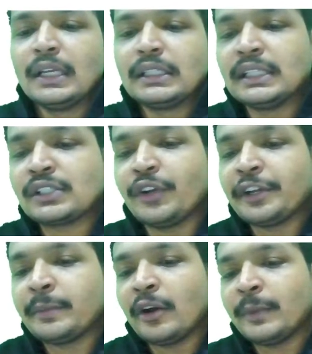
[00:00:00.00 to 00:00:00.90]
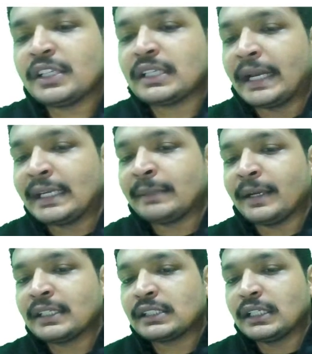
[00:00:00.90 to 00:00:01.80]
This is going to be how much? 90
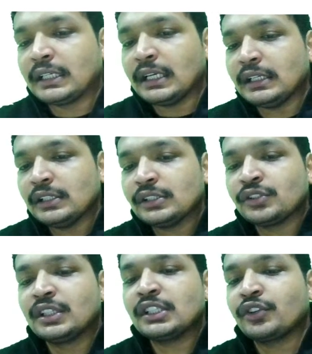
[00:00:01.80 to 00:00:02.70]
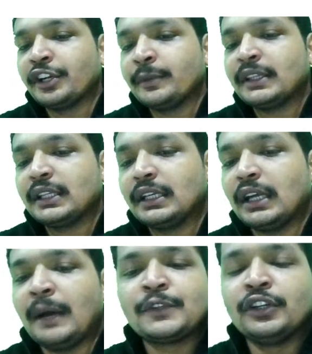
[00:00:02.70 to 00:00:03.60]
minus theta. So this is going to be theta.
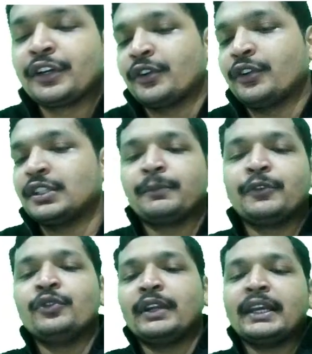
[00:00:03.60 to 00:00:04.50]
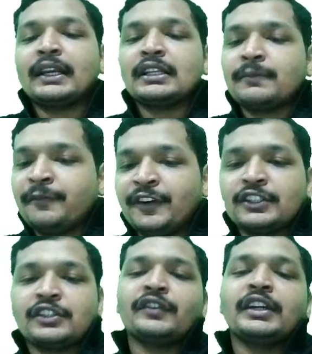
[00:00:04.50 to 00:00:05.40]
Absolutely, Roshan. Do take this. First
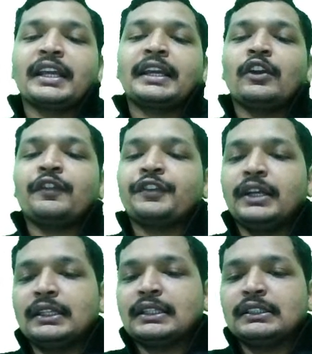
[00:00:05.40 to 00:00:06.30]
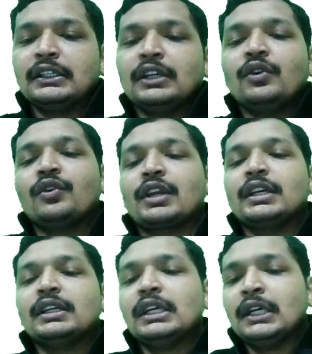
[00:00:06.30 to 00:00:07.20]
of all, take care of your health.
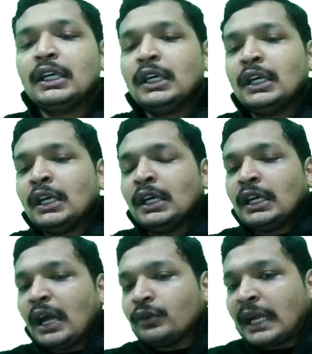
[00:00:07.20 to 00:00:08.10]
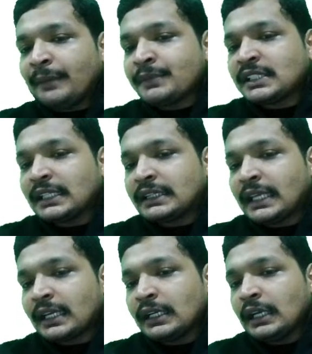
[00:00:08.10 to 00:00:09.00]
Okay. Now comes the
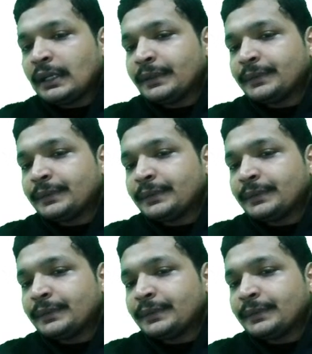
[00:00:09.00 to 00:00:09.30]
thing.